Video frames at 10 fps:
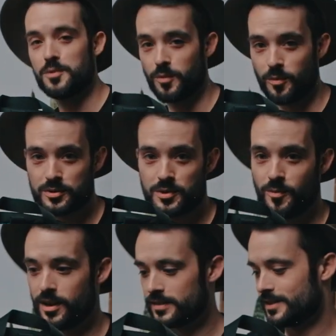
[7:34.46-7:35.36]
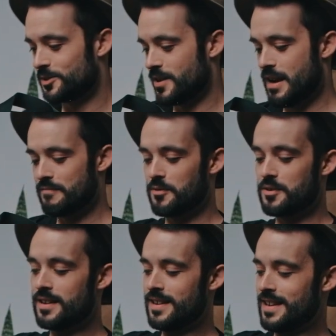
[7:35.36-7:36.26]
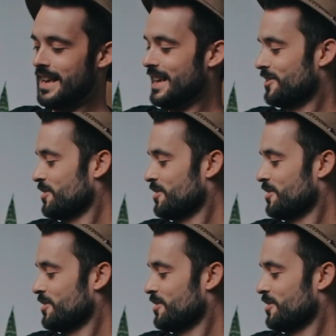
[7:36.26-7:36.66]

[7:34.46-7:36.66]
were to want to travel and